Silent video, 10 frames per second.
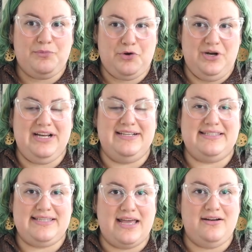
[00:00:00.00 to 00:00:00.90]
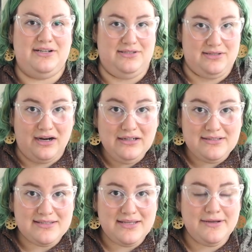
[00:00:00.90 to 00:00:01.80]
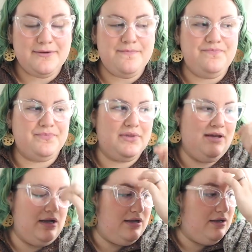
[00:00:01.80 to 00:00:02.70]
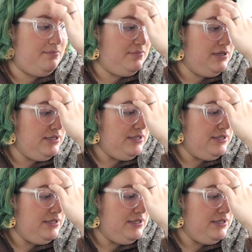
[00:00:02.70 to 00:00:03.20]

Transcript: pretty set on socks. Yeah,